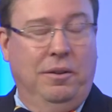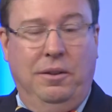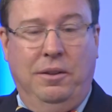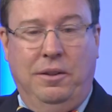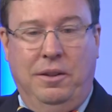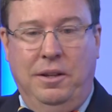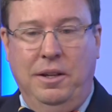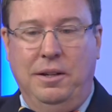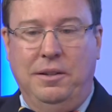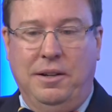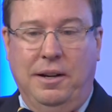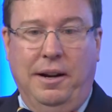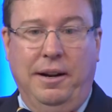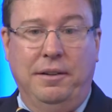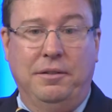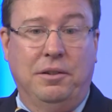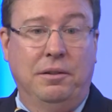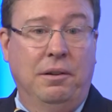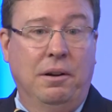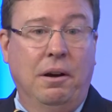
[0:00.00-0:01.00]
These
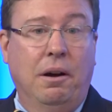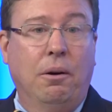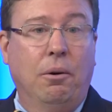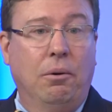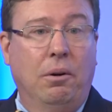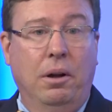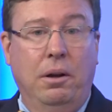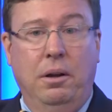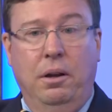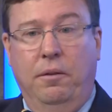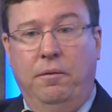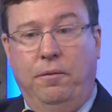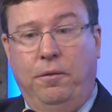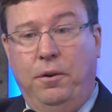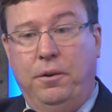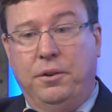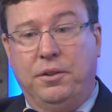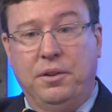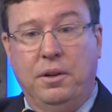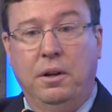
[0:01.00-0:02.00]
guys know
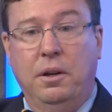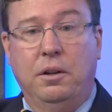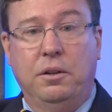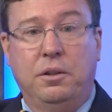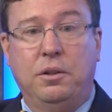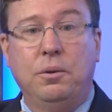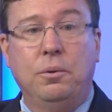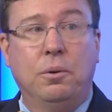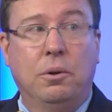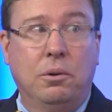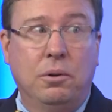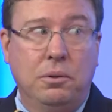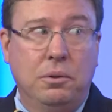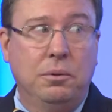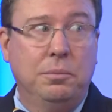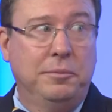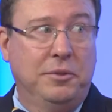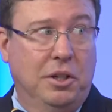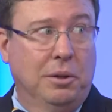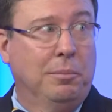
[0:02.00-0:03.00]
first to
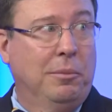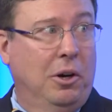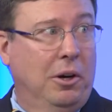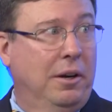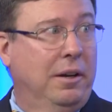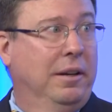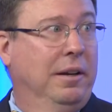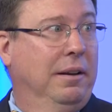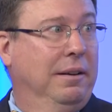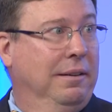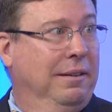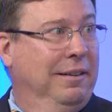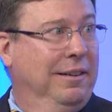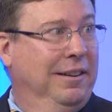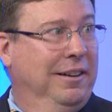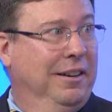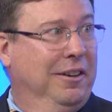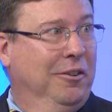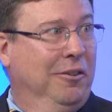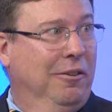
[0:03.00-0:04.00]
whom to market,
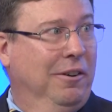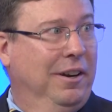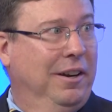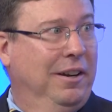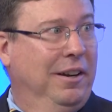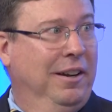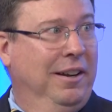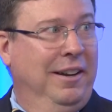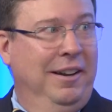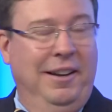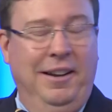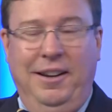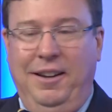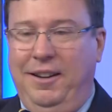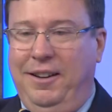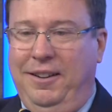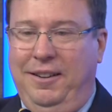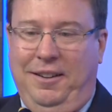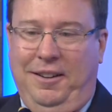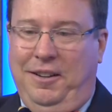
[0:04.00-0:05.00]
right?
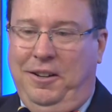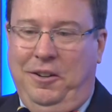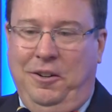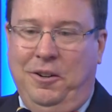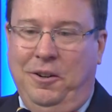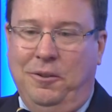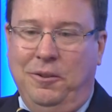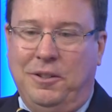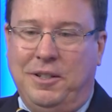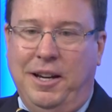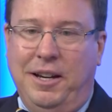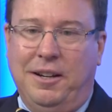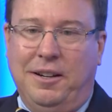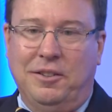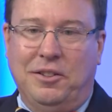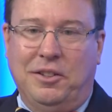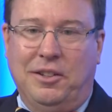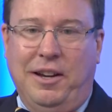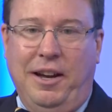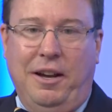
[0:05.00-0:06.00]
You don't take a
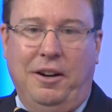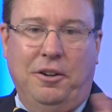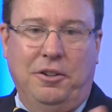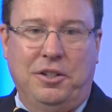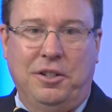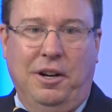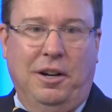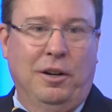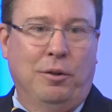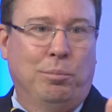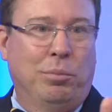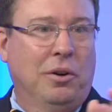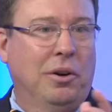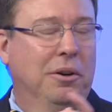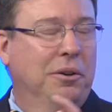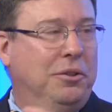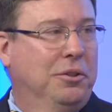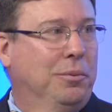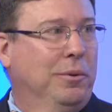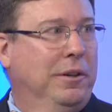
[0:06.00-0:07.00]
scattershot
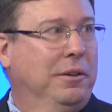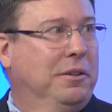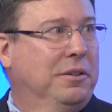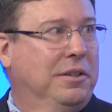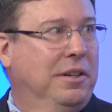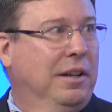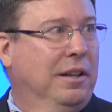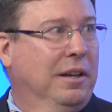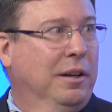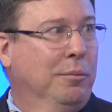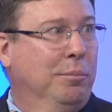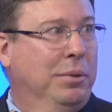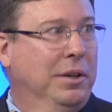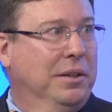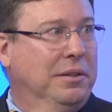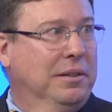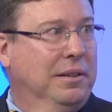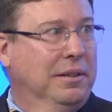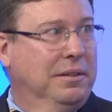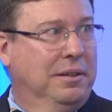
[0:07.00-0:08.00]
approach when you're selling a
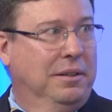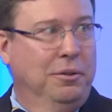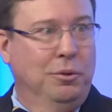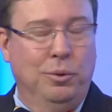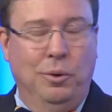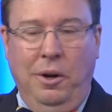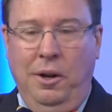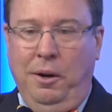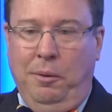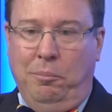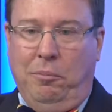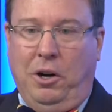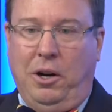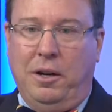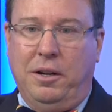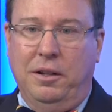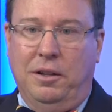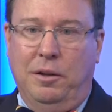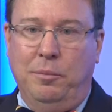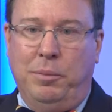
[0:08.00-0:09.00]
business. You
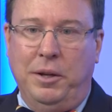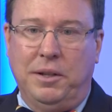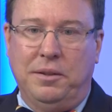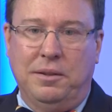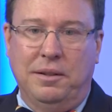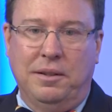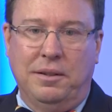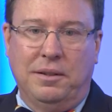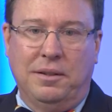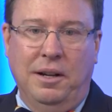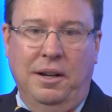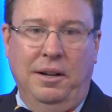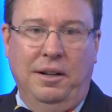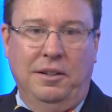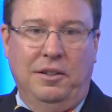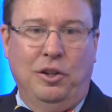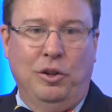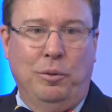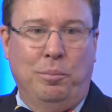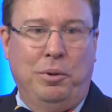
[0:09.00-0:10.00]
market the business
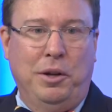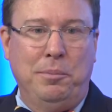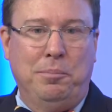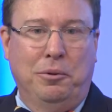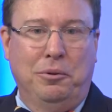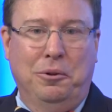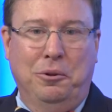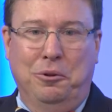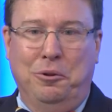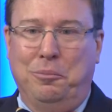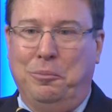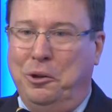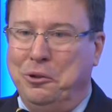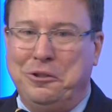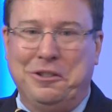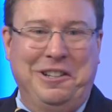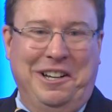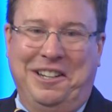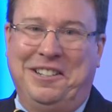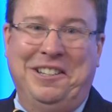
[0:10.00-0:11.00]
to the people who are
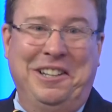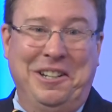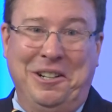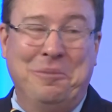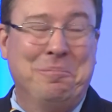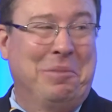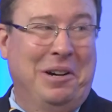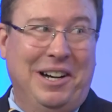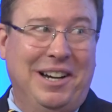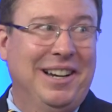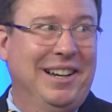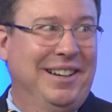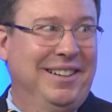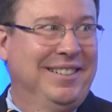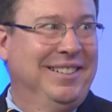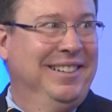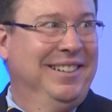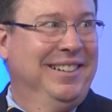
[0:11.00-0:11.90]
most likely to buy it.